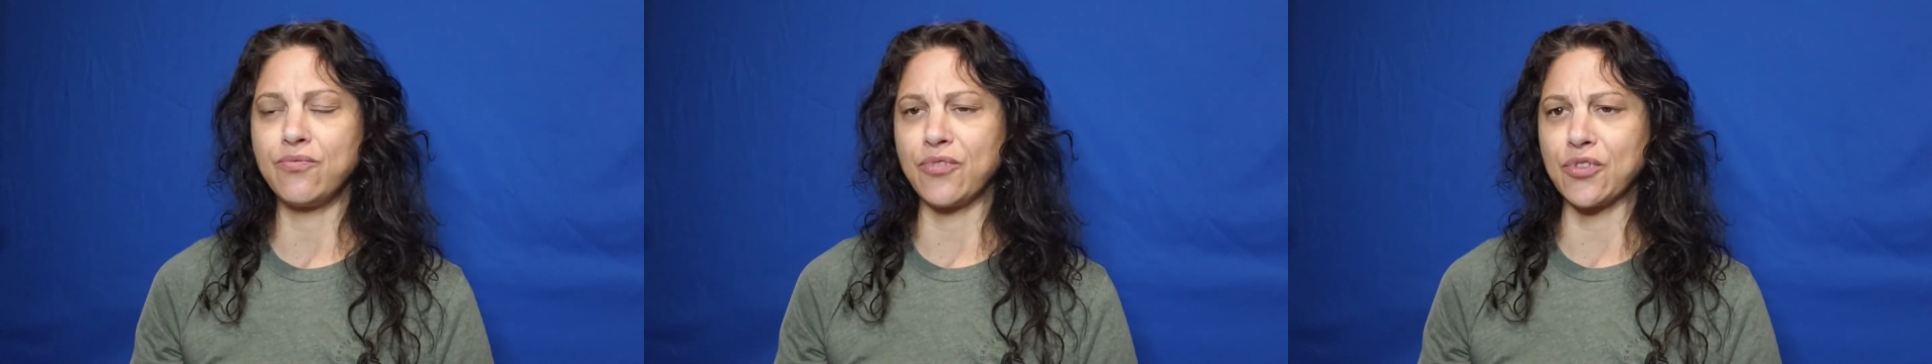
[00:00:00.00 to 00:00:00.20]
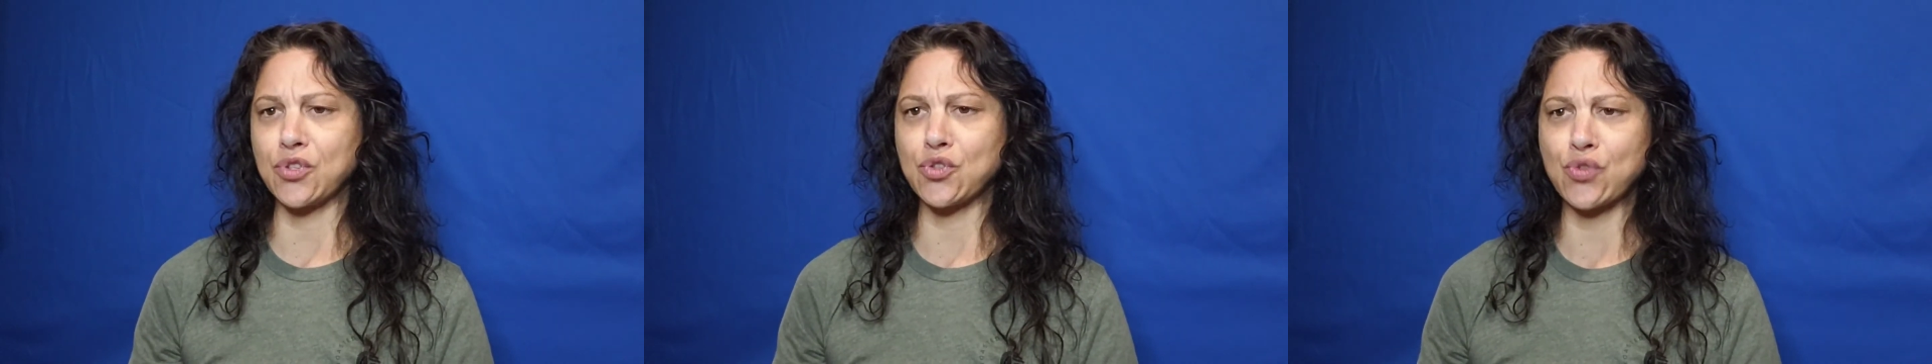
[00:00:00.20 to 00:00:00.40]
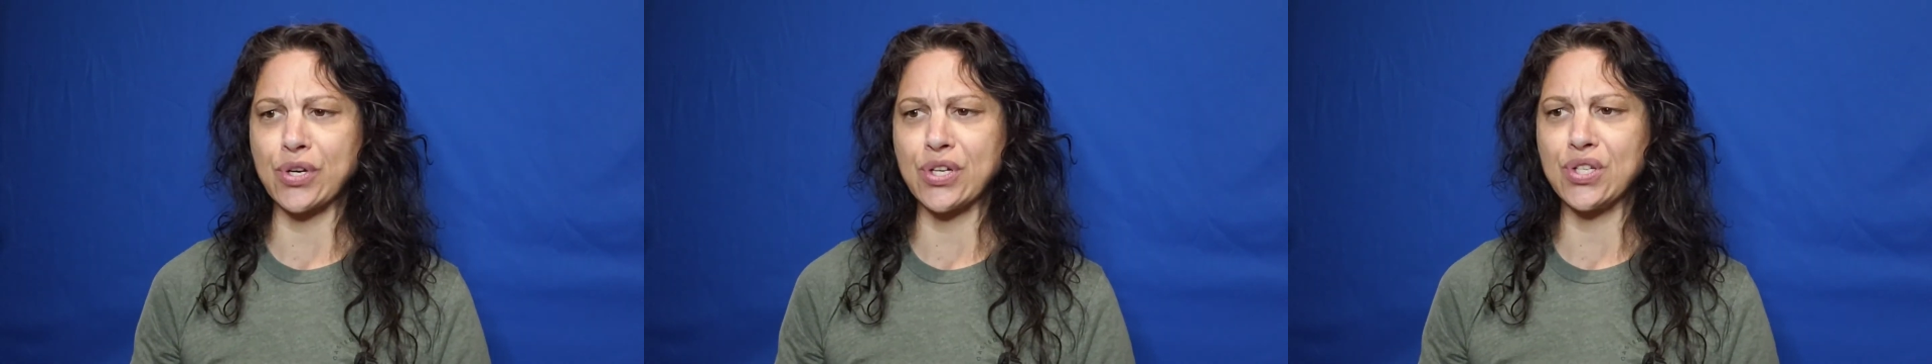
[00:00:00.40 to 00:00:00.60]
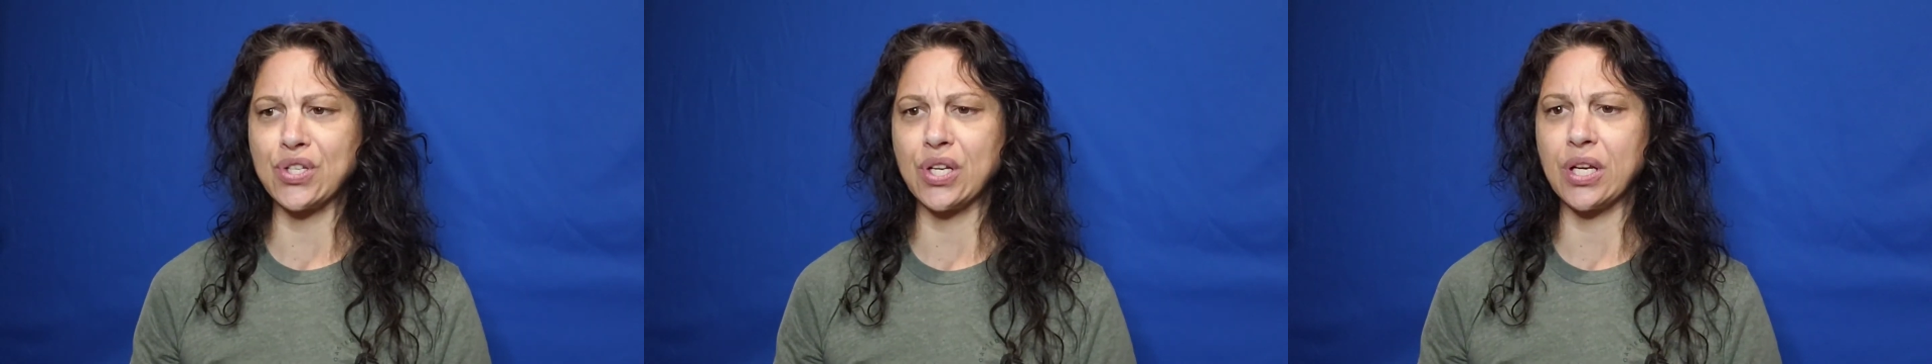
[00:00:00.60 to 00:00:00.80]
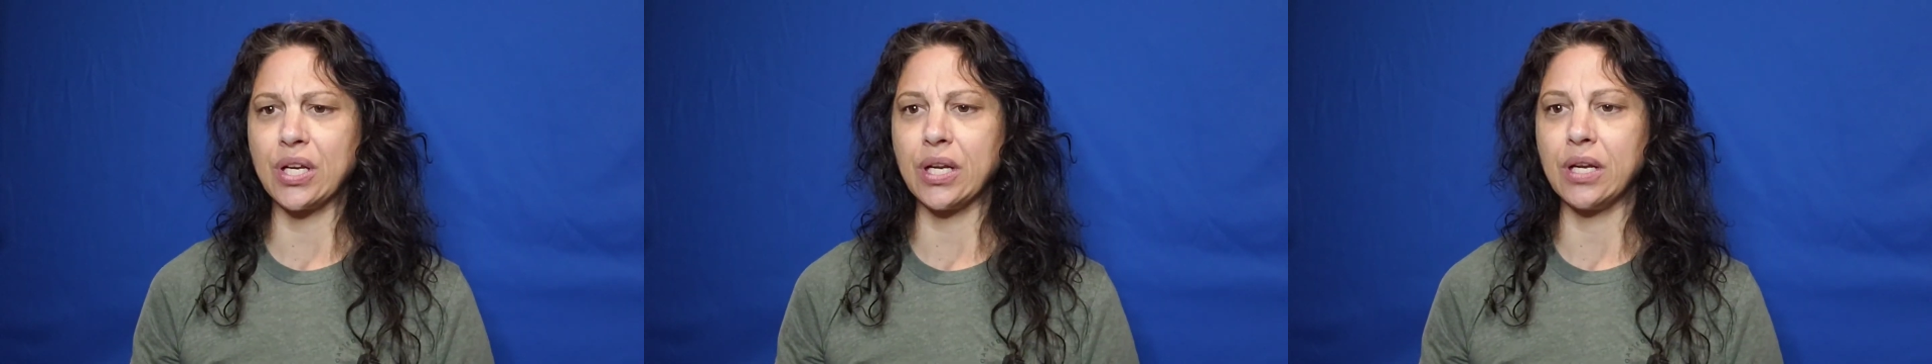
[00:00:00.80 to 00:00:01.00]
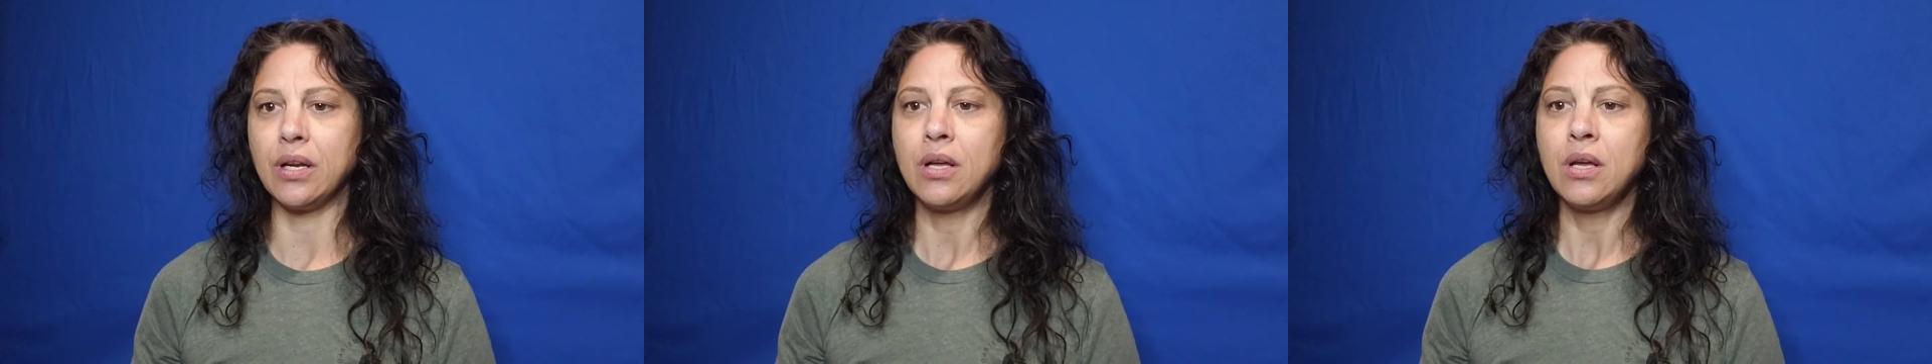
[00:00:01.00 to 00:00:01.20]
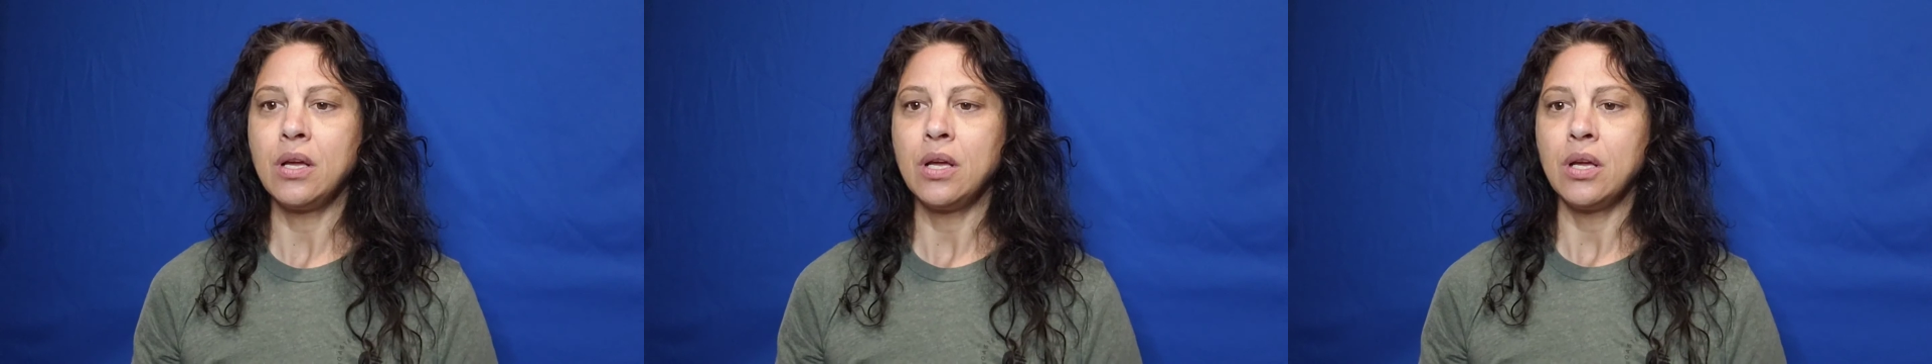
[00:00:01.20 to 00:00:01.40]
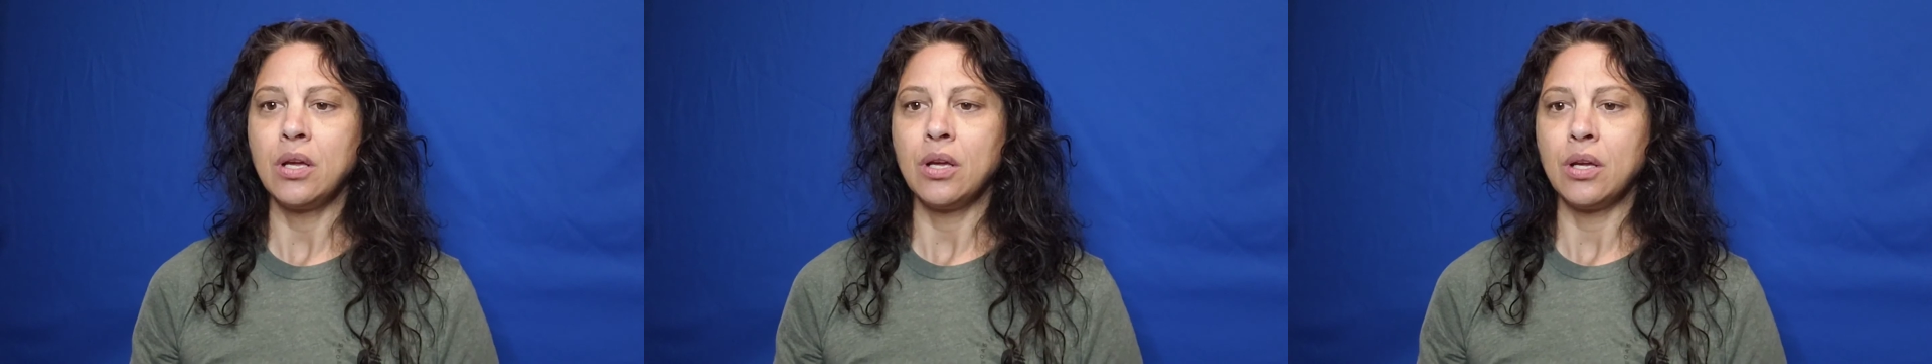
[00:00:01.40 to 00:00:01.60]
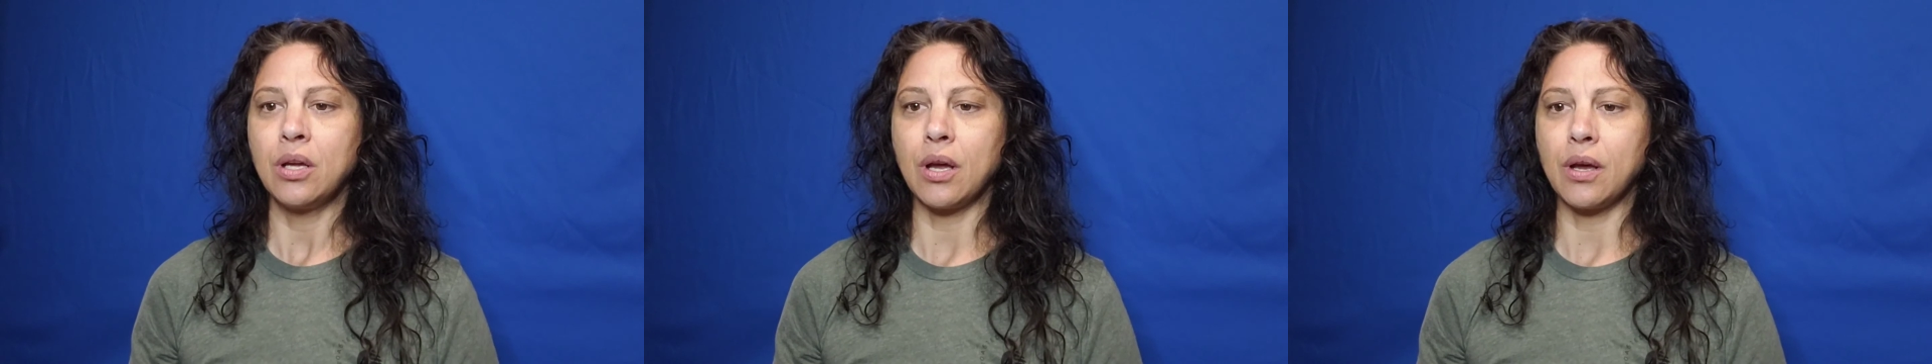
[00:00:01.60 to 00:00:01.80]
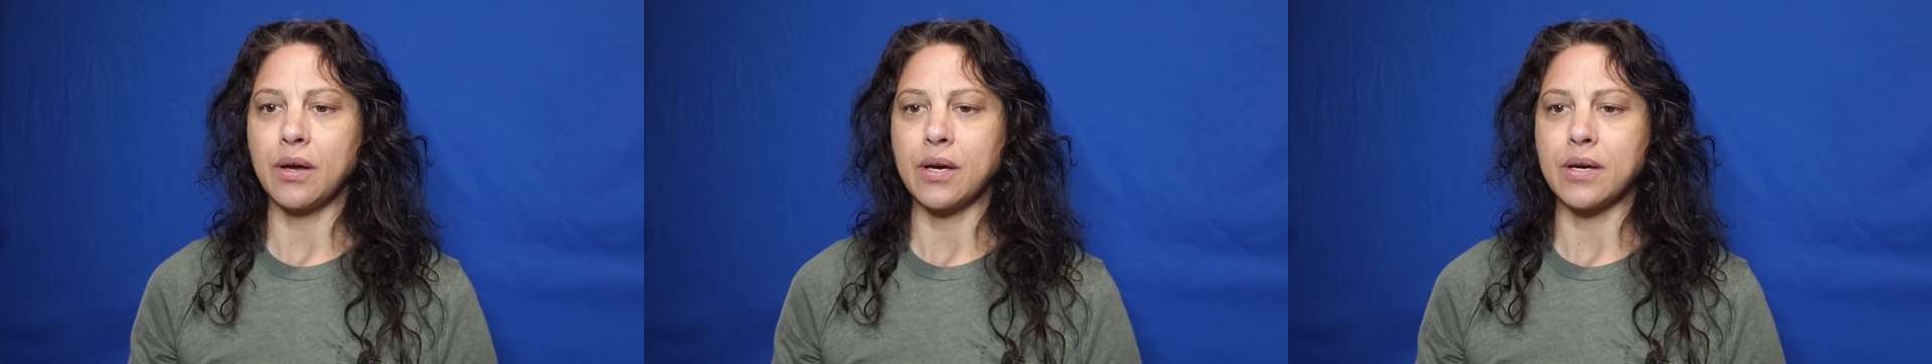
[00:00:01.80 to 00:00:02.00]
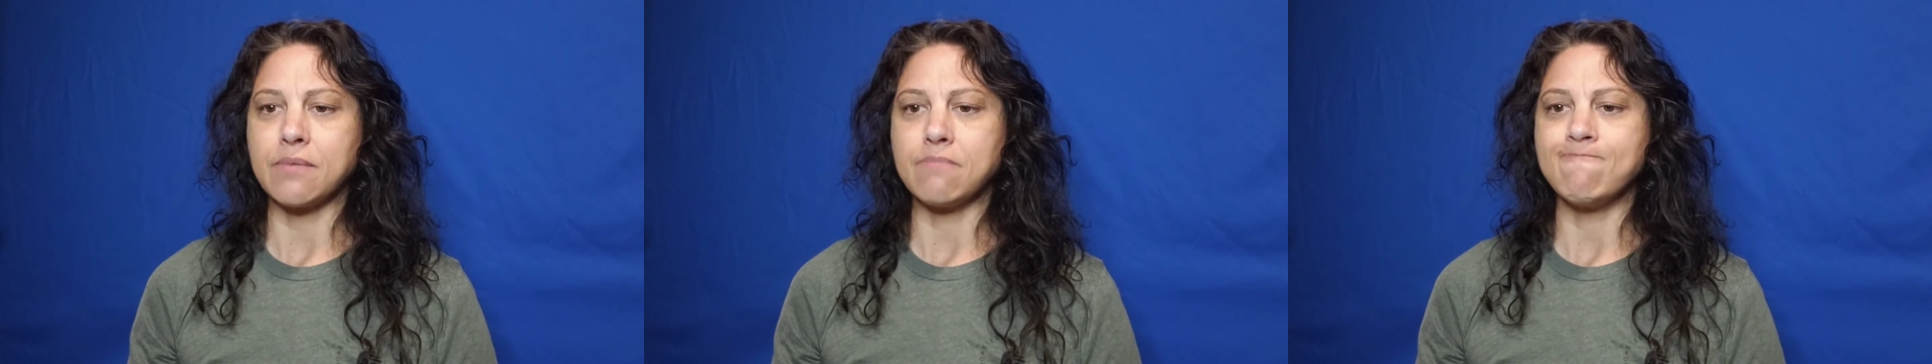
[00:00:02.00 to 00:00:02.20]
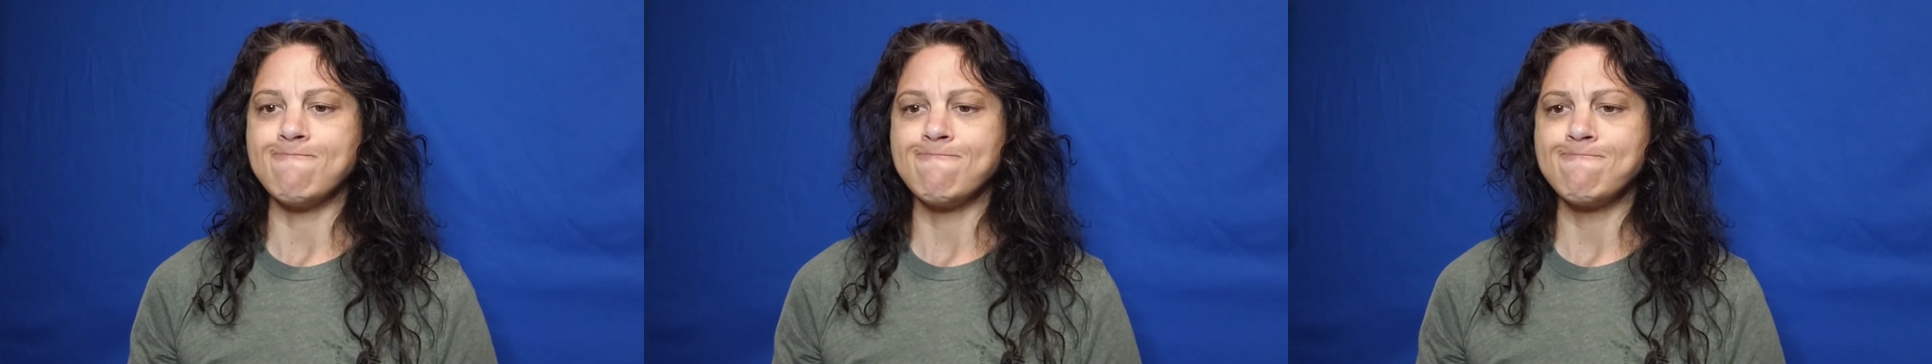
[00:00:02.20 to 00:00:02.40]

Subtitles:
frustration and